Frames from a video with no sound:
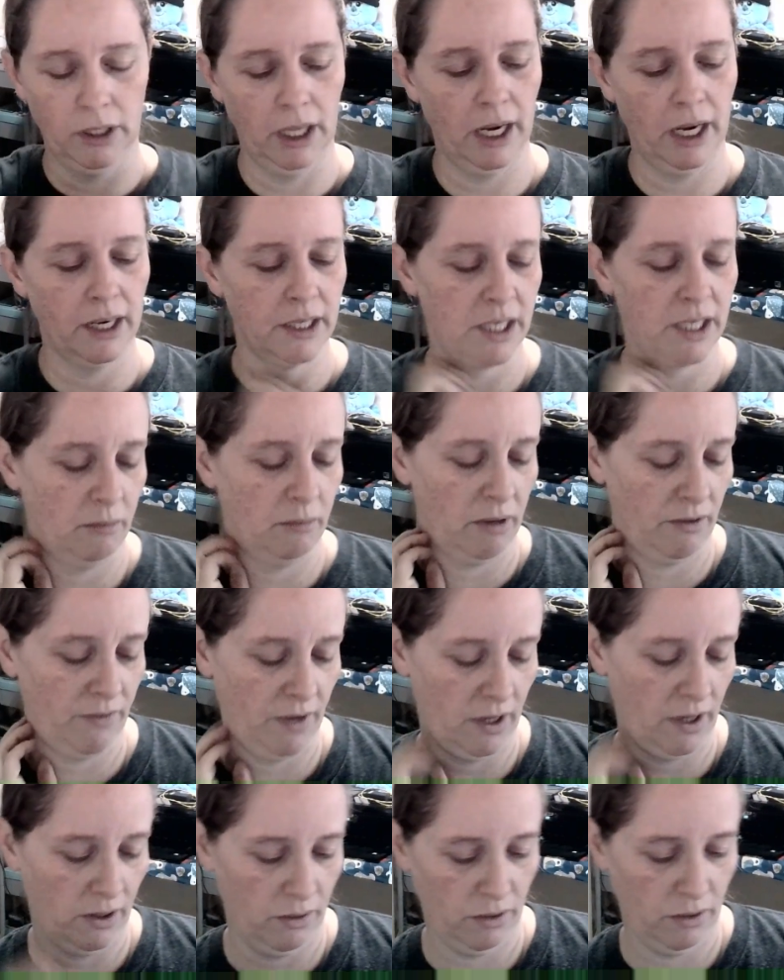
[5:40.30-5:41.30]
last time, but I
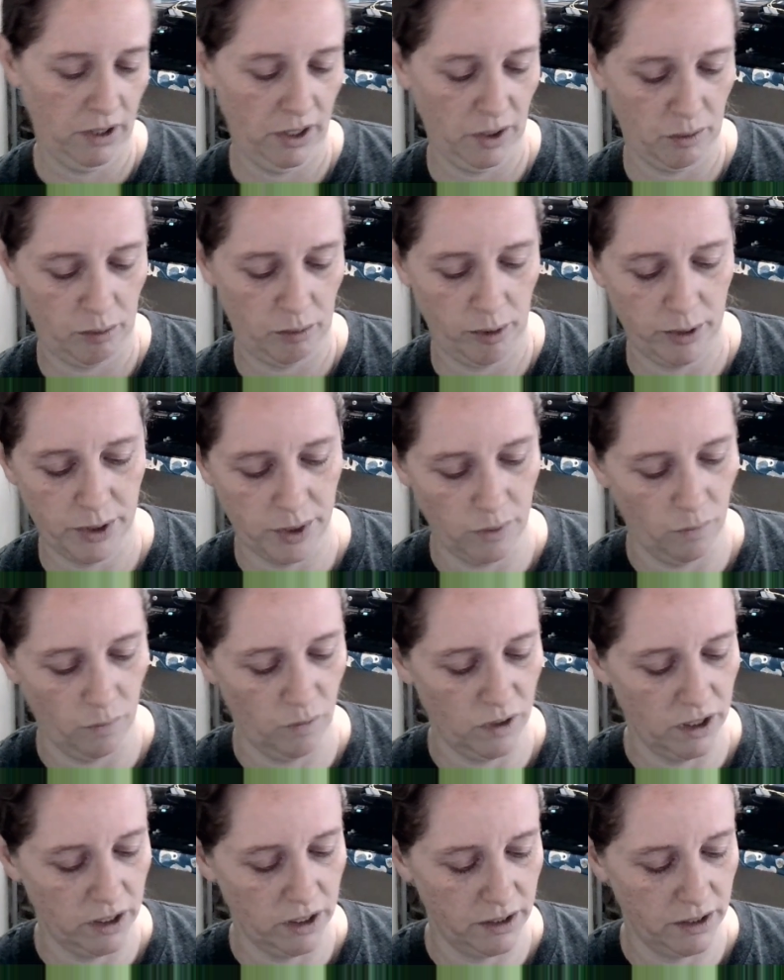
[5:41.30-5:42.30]
forgot who the other person
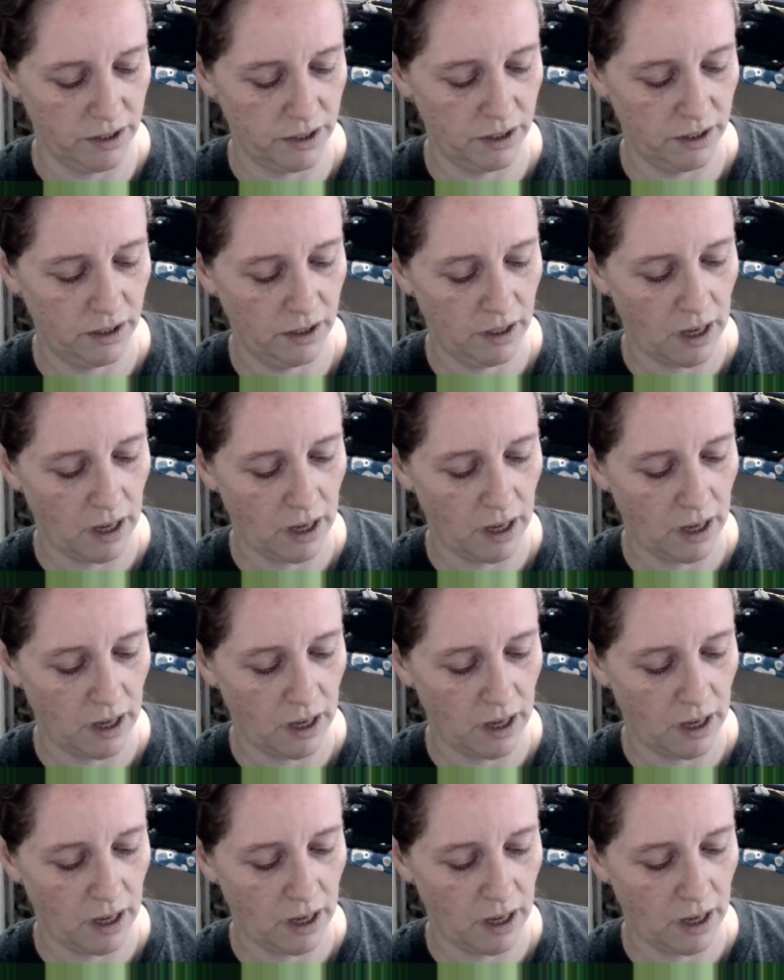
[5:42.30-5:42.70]
was.